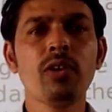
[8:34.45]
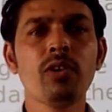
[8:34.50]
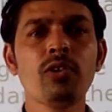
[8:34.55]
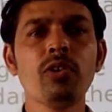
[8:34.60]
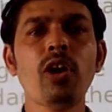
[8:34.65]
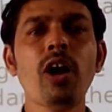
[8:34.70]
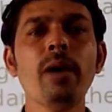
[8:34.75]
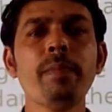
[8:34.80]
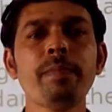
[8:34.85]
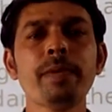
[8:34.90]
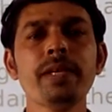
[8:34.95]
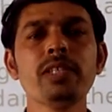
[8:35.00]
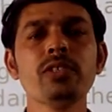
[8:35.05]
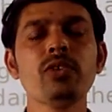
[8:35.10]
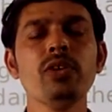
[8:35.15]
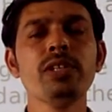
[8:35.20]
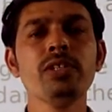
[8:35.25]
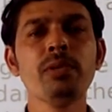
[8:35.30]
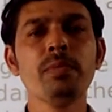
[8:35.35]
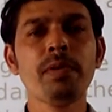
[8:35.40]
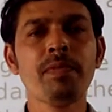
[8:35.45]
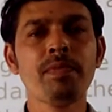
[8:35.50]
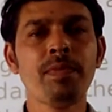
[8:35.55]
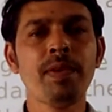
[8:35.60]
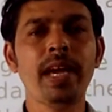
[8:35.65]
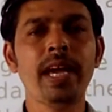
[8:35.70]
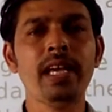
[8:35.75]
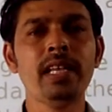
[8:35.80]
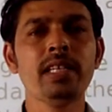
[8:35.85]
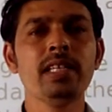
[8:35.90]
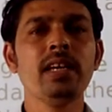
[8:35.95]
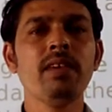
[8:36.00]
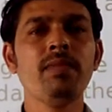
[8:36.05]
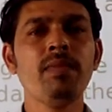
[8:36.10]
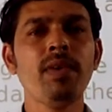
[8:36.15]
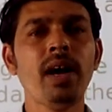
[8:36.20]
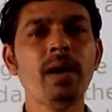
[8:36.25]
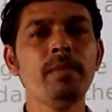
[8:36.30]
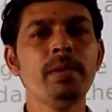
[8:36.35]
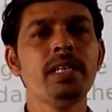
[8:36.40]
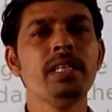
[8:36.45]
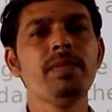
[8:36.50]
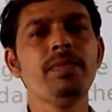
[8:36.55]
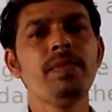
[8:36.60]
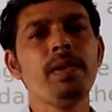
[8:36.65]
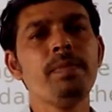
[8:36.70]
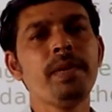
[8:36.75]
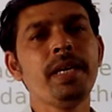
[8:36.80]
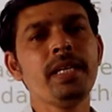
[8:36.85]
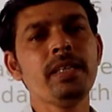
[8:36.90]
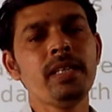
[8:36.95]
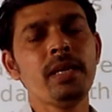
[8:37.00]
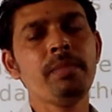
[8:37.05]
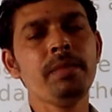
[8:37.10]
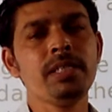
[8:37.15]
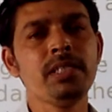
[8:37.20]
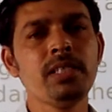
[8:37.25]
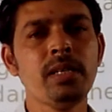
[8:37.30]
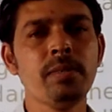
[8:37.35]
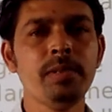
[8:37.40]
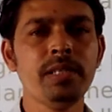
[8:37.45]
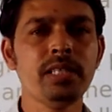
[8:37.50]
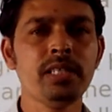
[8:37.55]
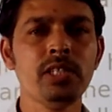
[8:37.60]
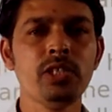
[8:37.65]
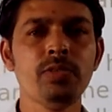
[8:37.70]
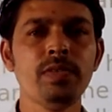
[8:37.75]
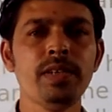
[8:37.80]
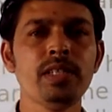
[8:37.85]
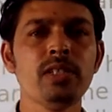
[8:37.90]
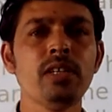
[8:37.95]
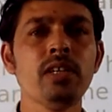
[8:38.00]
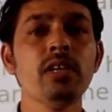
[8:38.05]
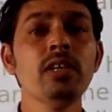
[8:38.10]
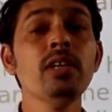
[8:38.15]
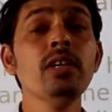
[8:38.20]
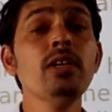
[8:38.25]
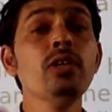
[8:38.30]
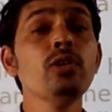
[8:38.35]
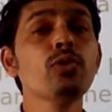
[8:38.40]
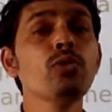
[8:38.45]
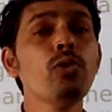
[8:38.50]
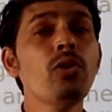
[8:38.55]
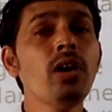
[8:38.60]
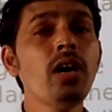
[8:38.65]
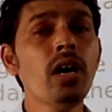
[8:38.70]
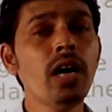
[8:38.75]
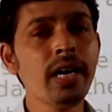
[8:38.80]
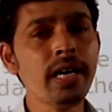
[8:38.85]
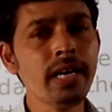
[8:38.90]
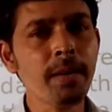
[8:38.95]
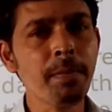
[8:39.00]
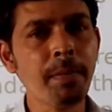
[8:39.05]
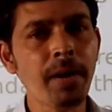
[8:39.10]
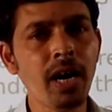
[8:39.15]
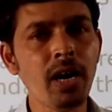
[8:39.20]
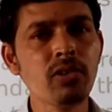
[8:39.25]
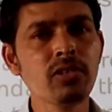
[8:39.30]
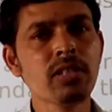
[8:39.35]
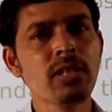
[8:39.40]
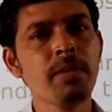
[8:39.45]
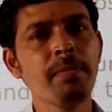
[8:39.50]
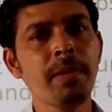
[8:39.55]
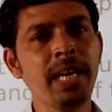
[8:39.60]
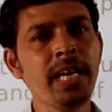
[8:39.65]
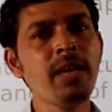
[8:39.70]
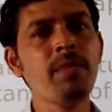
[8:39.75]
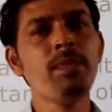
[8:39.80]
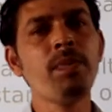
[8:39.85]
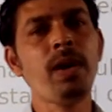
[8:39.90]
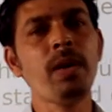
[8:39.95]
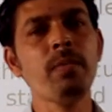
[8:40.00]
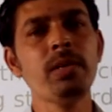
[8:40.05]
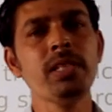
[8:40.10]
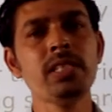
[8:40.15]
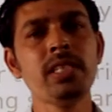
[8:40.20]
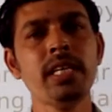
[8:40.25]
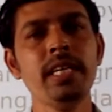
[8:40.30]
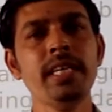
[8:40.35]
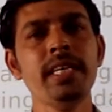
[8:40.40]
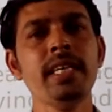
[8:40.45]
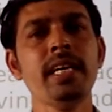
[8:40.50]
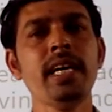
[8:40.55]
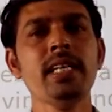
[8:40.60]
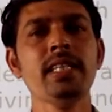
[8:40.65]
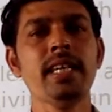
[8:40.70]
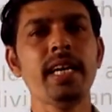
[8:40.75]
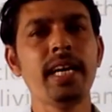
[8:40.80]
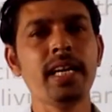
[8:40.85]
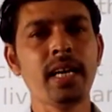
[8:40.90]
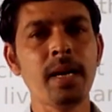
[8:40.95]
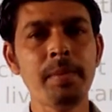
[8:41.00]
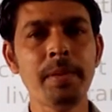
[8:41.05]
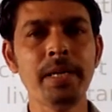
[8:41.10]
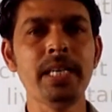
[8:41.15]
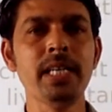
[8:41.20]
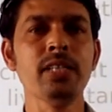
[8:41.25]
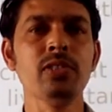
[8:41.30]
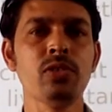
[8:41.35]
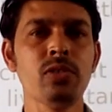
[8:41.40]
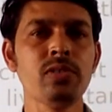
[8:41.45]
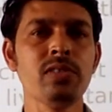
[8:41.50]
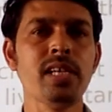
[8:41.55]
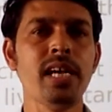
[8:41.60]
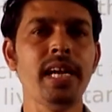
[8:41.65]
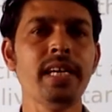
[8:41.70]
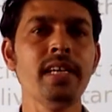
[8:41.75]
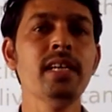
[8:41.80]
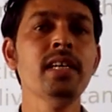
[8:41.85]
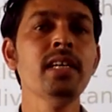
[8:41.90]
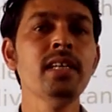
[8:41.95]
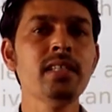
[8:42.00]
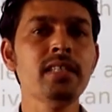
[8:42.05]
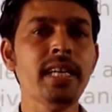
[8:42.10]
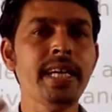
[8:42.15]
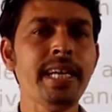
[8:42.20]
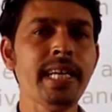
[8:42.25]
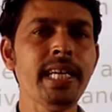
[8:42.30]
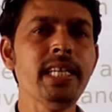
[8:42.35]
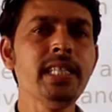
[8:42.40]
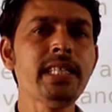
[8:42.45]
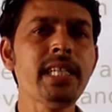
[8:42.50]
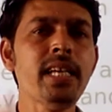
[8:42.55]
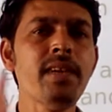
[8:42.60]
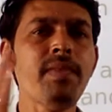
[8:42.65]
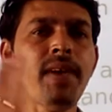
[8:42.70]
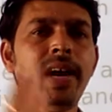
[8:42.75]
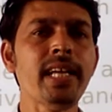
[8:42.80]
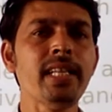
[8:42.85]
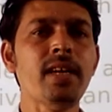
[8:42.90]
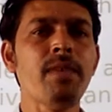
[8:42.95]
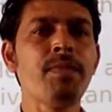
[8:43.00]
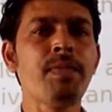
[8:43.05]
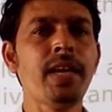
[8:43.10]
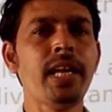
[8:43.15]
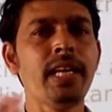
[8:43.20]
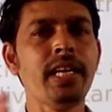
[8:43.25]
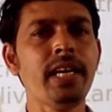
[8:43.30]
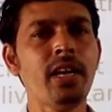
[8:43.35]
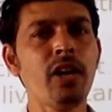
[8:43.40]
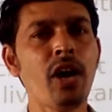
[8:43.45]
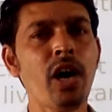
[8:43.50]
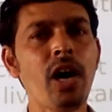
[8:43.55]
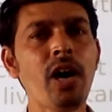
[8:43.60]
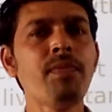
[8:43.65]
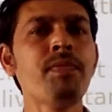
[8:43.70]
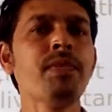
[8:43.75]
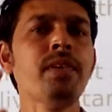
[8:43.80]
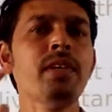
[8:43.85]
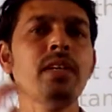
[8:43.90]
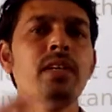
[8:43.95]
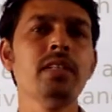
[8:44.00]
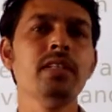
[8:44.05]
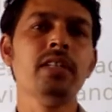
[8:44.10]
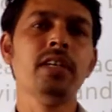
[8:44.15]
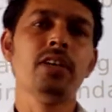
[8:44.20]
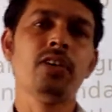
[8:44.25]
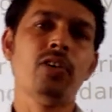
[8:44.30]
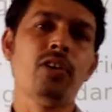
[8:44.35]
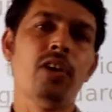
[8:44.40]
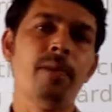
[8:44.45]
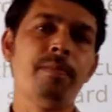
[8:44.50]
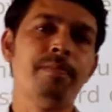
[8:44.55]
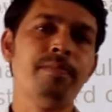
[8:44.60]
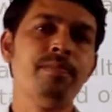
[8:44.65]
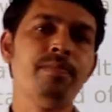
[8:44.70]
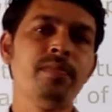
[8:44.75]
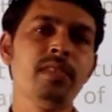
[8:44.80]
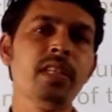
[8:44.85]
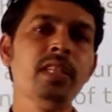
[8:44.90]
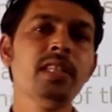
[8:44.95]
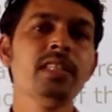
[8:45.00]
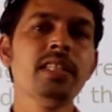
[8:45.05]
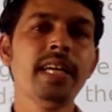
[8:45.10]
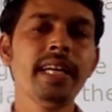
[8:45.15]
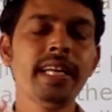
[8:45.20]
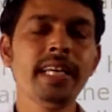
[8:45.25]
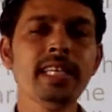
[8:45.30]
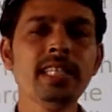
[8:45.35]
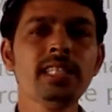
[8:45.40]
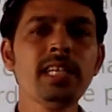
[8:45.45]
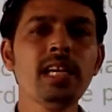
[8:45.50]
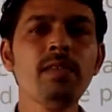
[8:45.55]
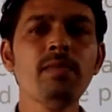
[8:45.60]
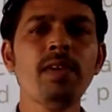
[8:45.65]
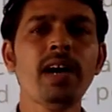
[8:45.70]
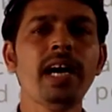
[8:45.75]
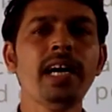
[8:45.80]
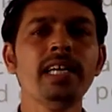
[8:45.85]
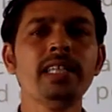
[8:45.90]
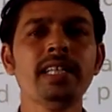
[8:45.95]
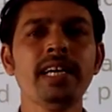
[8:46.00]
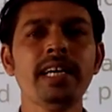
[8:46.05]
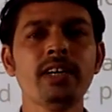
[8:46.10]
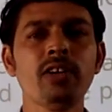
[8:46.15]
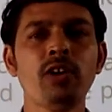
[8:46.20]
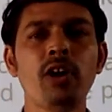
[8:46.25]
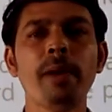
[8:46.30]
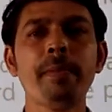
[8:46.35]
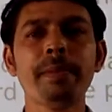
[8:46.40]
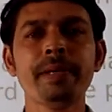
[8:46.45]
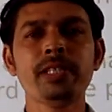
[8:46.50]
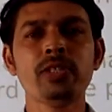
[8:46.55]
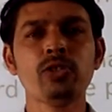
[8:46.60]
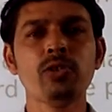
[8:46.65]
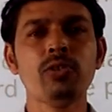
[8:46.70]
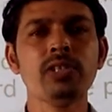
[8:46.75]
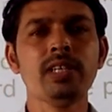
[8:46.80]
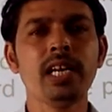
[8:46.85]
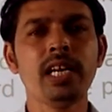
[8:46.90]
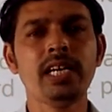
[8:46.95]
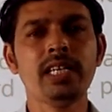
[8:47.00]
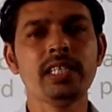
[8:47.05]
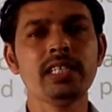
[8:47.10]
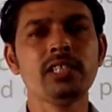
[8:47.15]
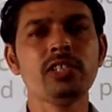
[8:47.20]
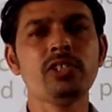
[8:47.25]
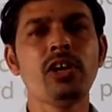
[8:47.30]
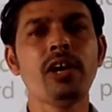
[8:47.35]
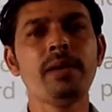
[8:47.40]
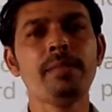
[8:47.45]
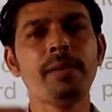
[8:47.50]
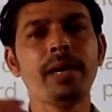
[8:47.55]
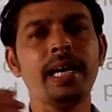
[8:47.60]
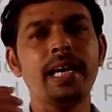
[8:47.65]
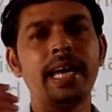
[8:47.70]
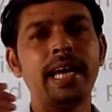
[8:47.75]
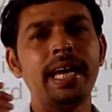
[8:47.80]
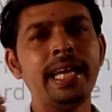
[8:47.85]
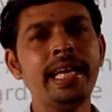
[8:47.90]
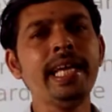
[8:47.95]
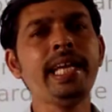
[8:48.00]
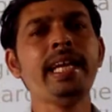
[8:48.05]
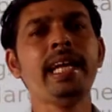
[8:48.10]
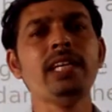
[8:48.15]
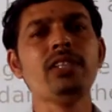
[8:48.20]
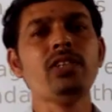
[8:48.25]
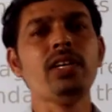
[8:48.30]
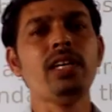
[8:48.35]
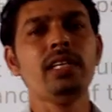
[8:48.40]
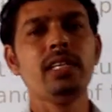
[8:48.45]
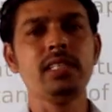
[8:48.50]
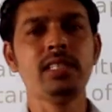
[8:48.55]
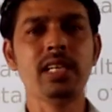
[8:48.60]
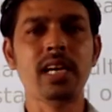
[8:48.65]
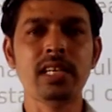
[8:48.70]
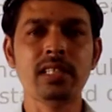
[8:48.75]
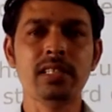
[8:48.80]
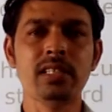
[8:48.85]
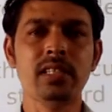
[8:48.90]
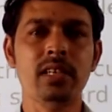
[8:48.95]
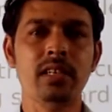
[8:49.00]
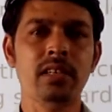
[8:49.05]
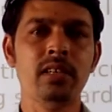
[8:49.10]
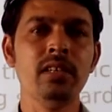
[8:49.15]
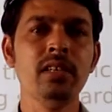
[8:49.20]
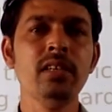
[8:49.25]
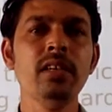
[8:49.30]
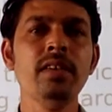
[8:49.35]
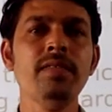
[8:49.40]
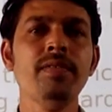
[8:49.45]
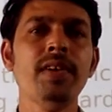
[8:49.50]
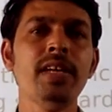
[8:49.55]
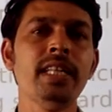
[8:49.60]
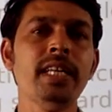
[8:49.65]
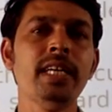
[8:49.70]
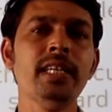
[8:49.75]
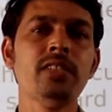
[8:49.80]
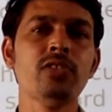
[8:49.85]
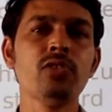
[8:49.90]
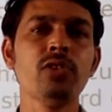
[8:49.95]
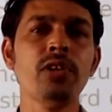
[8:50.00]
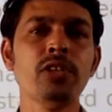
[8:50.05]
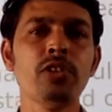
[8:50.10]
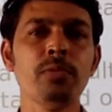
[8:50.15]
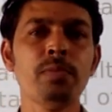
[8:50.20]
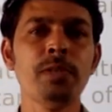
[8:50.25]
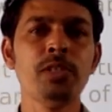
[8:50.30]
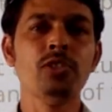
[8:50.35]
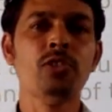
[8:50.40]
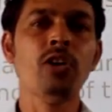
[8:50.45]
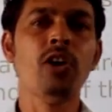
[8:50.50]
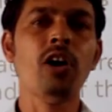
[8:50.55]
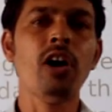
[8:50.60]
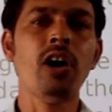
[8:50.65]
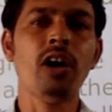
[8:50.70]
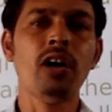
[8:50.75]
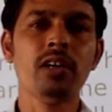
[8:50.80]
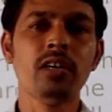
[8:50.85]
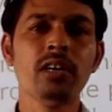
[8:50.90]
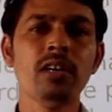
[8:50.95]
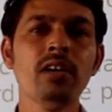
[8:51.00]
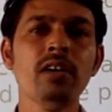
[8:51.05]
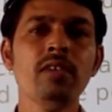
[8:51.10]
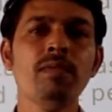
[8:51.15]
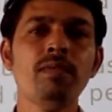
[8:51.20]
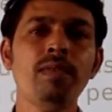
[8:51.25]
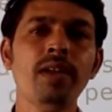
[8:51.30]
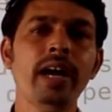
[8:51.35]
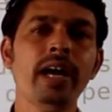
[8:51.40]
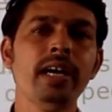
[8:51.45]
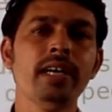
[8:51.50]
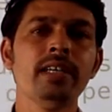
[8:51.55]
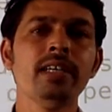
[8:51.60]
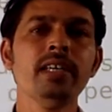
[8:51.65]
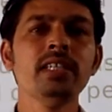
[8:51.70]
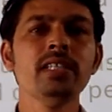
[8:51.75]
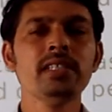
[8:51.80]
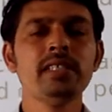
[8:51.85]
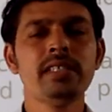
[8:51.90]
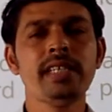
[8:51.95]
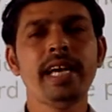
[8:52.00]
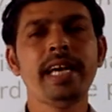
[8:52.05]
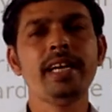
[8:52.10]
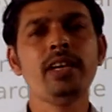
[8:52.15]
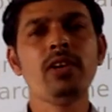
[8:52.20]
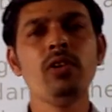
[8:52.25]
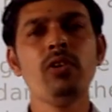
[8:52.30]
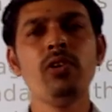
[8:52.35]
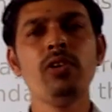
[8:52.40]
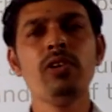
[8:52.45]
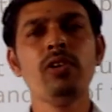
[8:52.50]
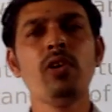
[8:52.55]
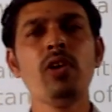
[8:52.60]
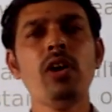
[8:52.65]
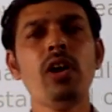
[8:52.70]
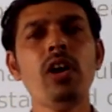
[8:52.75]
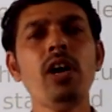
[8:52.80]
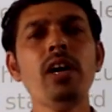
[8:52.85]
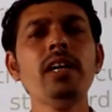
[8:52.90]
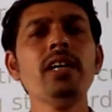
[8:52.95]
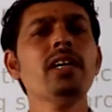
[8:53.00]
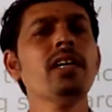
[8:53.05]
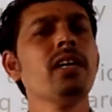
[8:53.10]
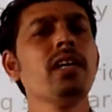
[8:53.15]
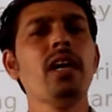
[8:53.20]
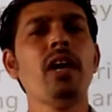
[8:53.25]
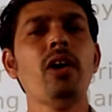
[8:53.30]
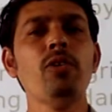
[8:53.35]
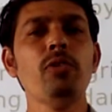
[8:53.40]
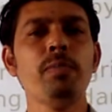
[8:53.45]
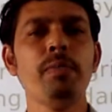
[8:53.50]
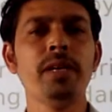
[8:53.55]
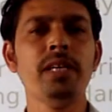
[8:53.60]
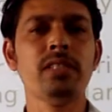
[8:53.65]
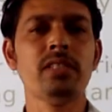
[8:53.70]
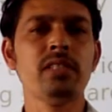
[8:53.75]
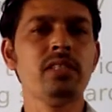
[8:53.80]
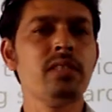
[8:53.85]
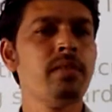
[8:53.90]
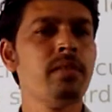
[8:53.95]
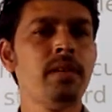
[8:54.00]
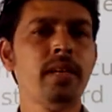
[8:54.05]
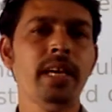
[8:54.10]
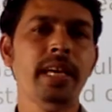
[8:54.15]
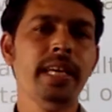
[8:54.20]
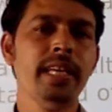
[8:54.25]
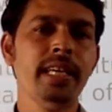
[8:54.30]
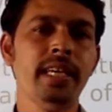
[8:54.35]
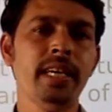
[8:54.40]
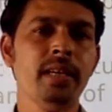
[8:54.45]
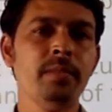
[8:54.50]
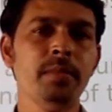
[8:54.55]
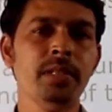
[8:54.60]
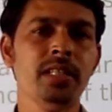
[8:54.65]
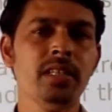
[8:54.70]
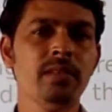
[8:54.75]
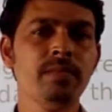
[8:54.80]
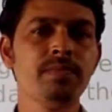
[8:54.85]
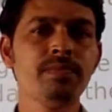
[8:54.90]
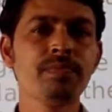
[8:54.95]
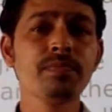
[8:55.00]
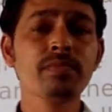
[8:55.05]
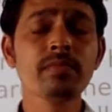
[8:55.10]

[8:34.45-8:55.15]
crop is going to be failed, the farmer will be in the miserable situation. You heard about the many farmers in India, they are committing suicide. The reason why the failure of the crop, the reason why their crop is totally destroyed by any natural disaster, whether it's going to be drought, flood, cyclone or cloudburst, any can be.